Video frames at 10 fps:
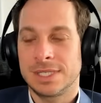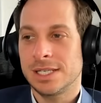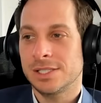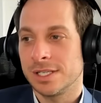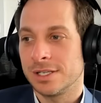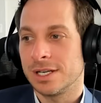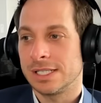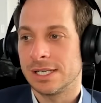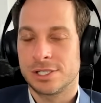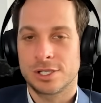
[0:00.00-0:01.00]
That's actually a good
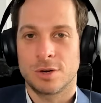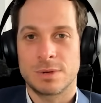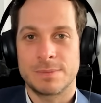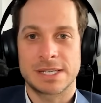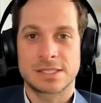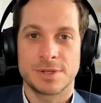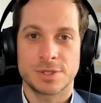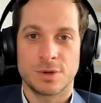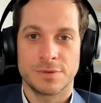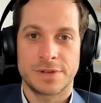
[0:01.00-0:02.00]
idea. I should go remake some of those
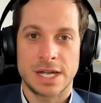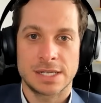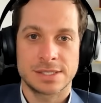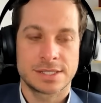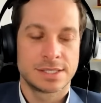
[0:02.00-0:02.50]
old Vines.